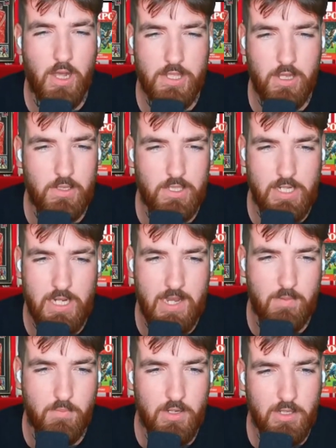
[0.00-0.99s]
don't see
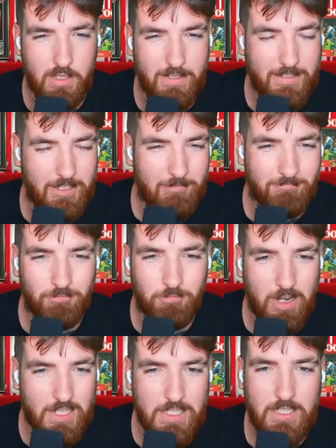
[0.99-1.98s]
him
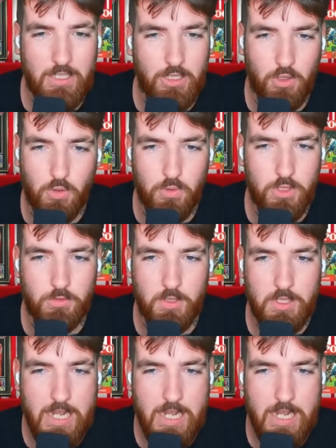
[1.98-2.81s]
radically altering